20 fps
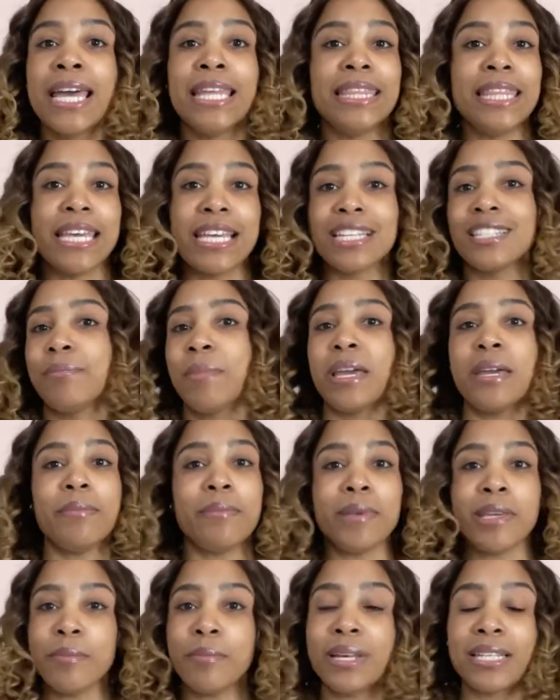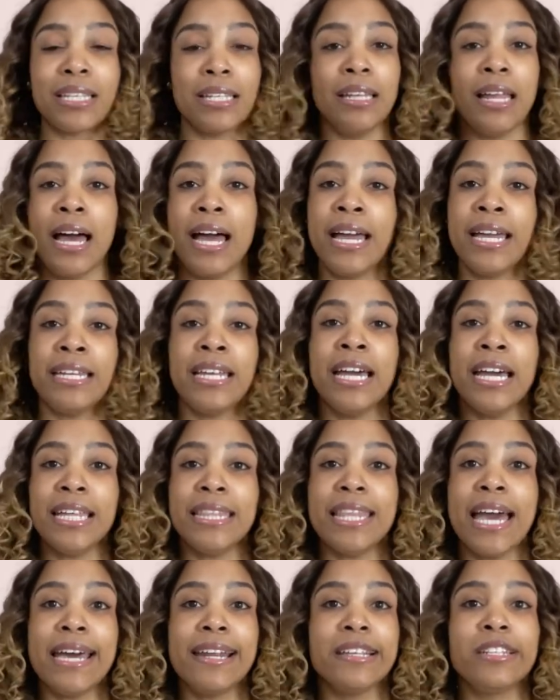Things may be misaligned.
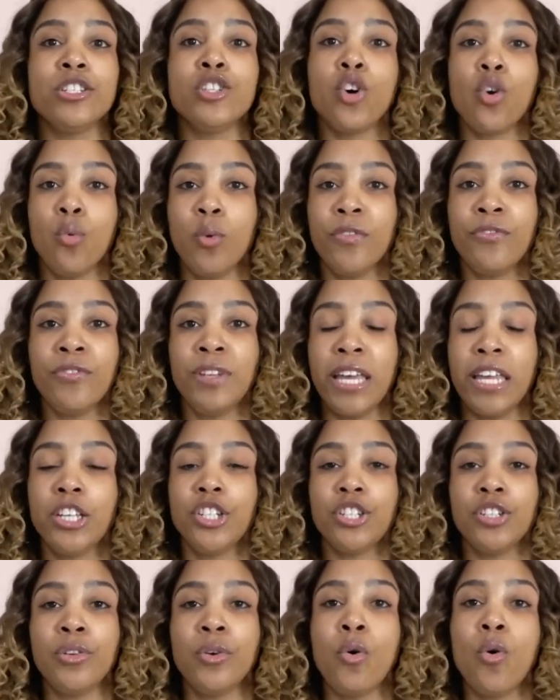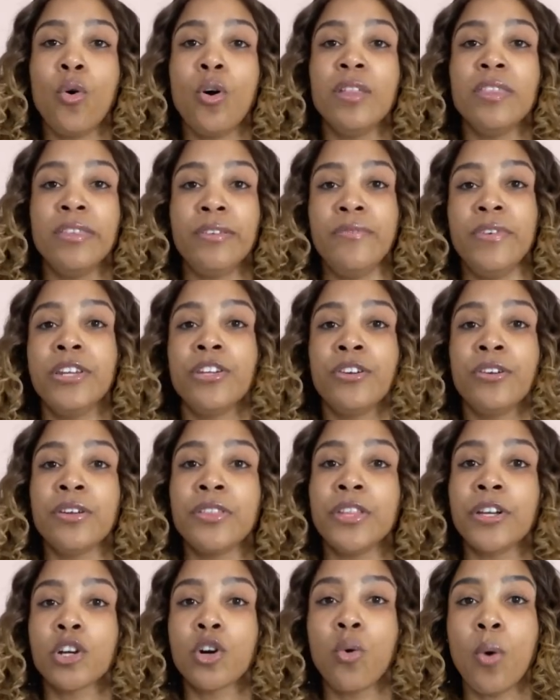That is no reflection on the vendor and
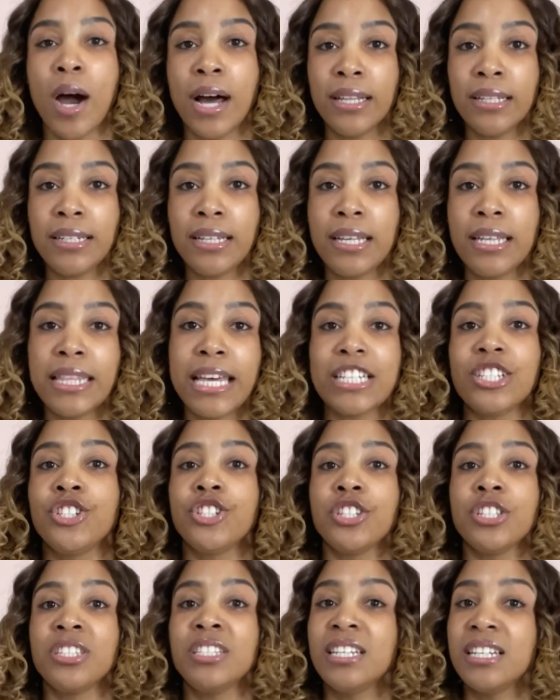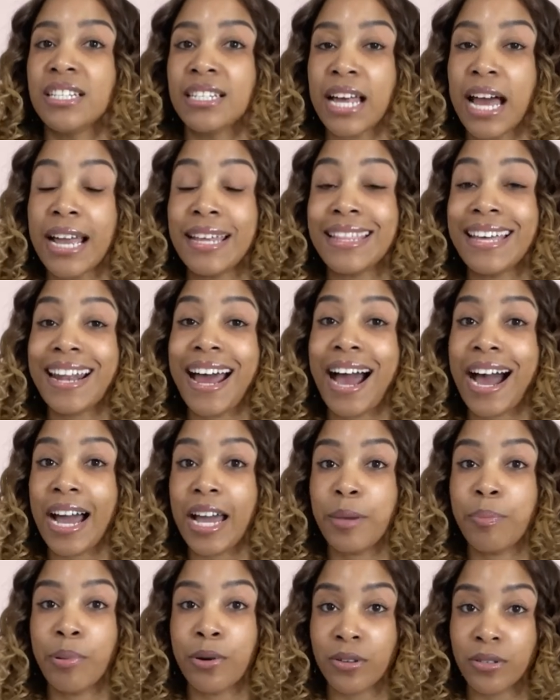their quality. That's just the design that I
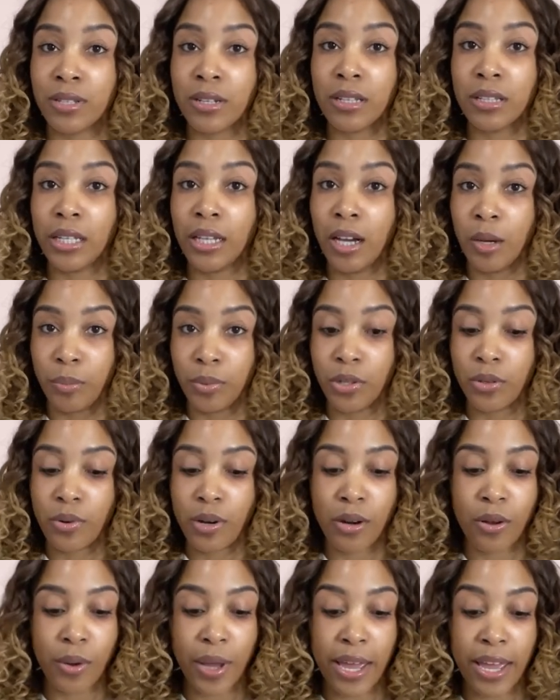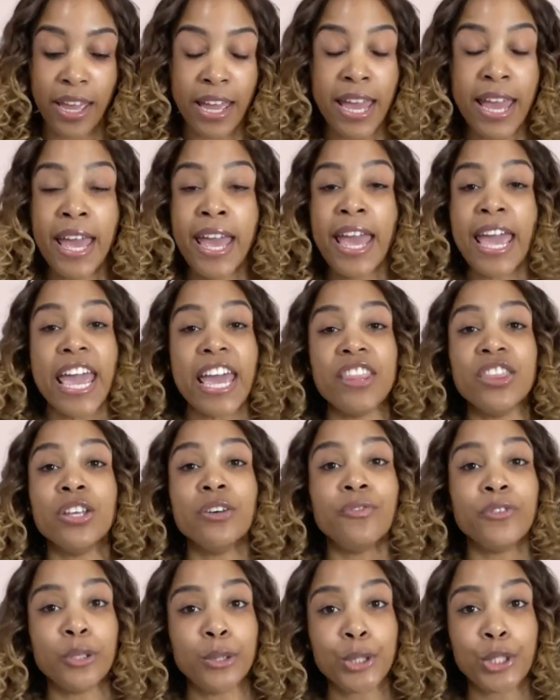personally uploaded, okay? In the
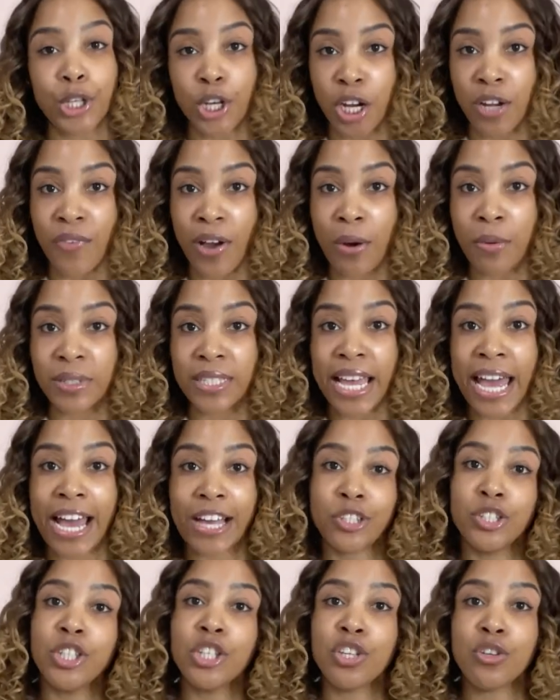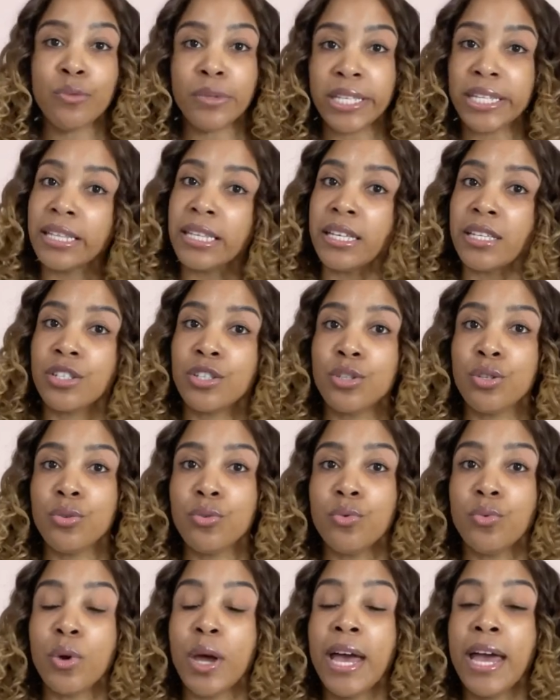future, if I was actually using this
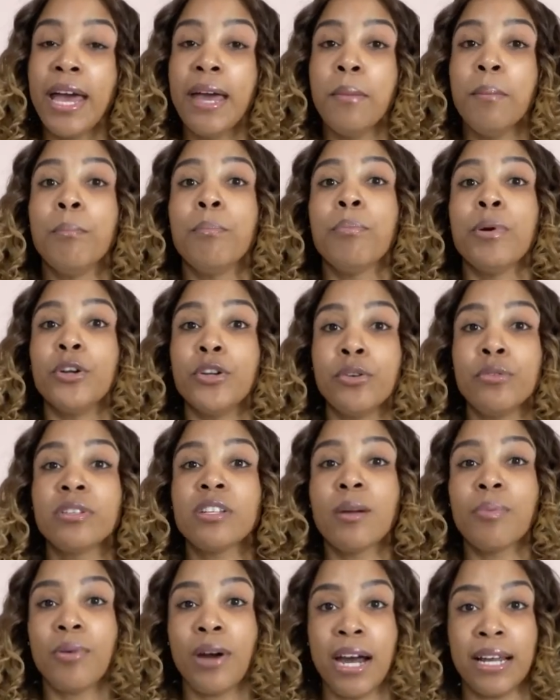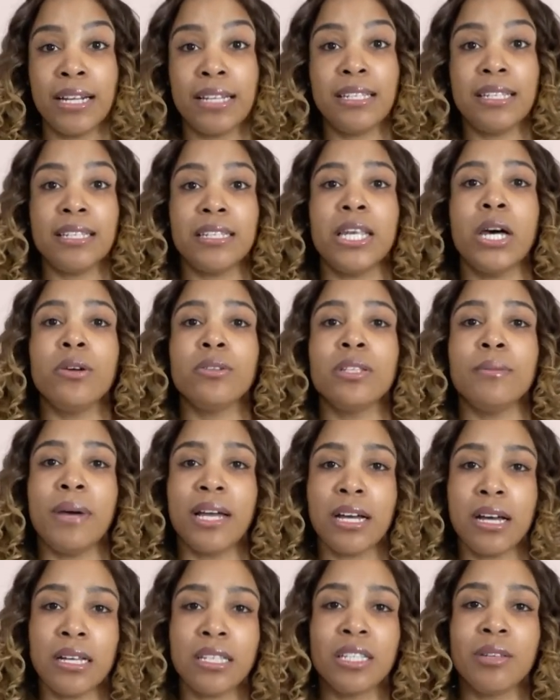to produce a product to sell to my
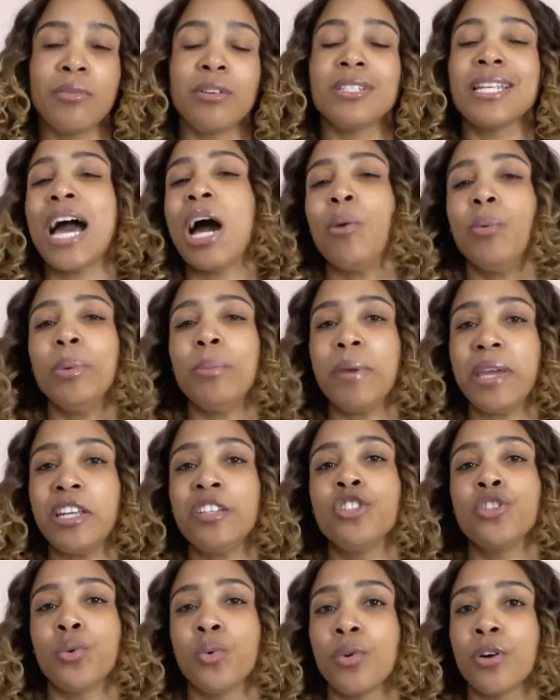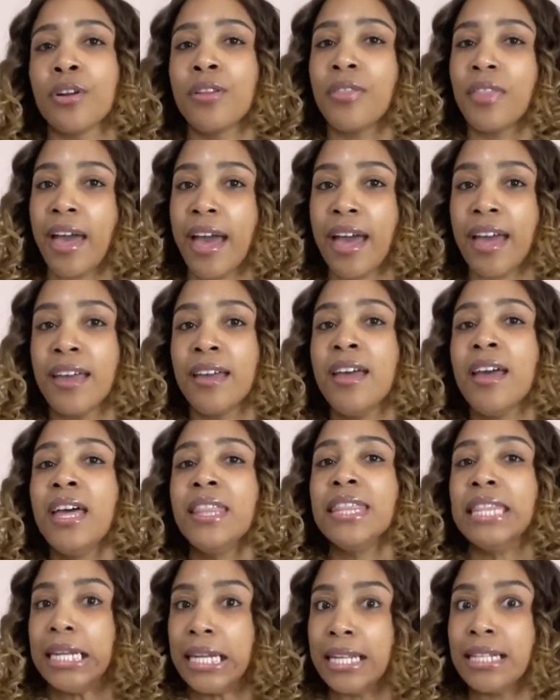customers, I would make sure that
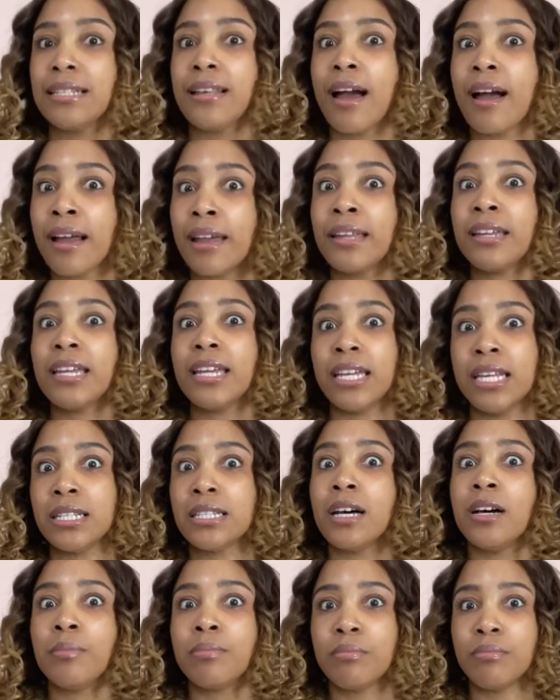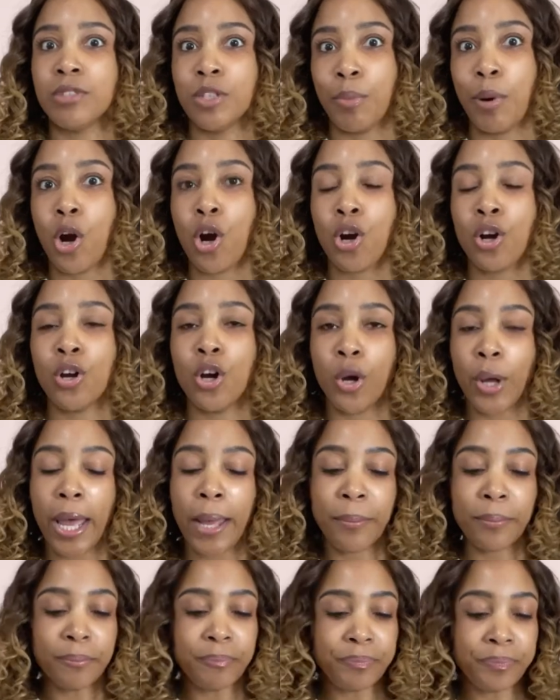the design is up to par, okay?
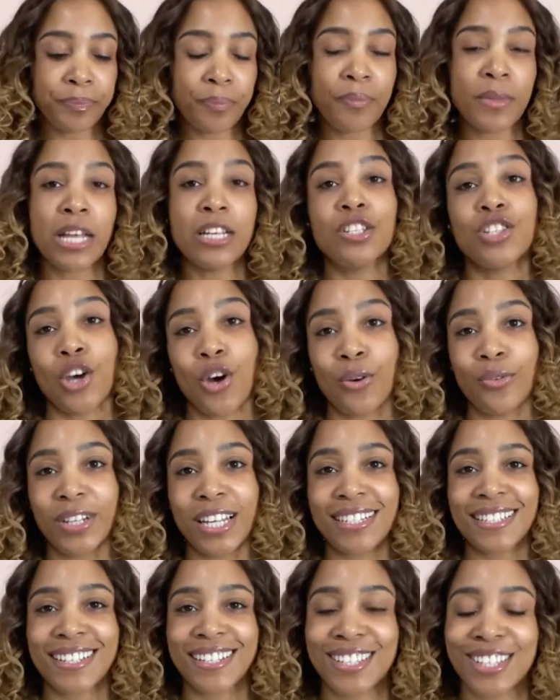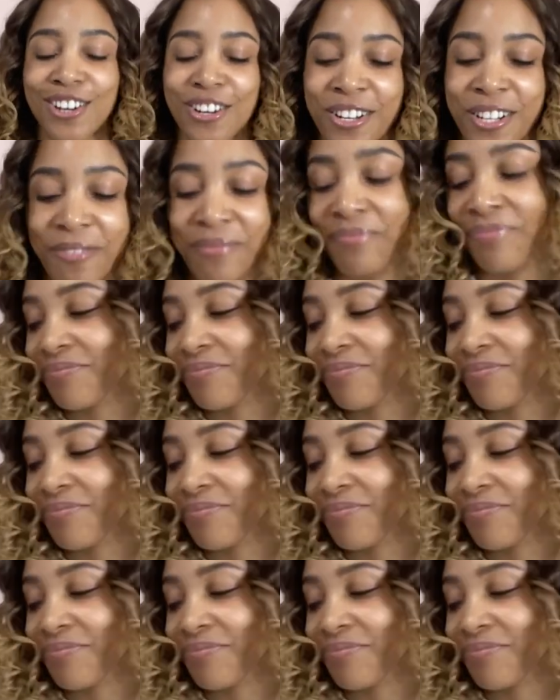So let's get started.